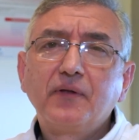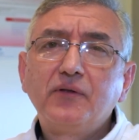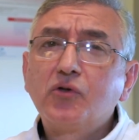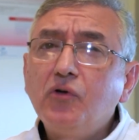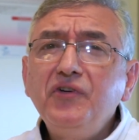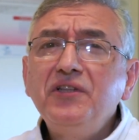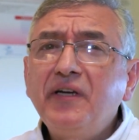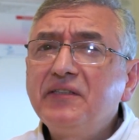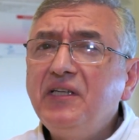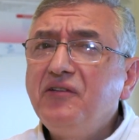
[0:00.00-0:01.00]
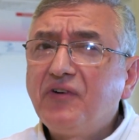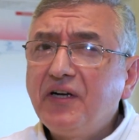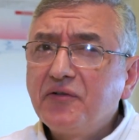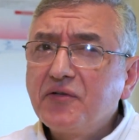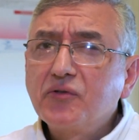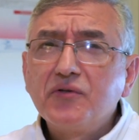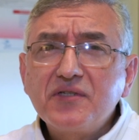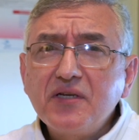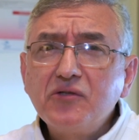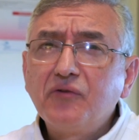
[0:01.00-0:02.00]
The COVID-19 virus
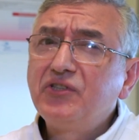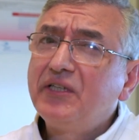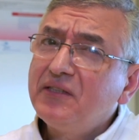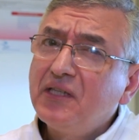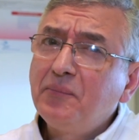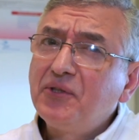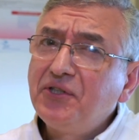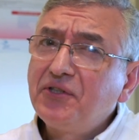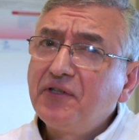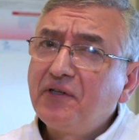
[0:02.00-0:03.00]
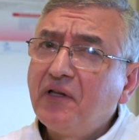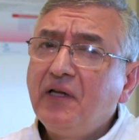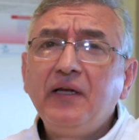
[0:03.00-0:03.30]
consists of genetic material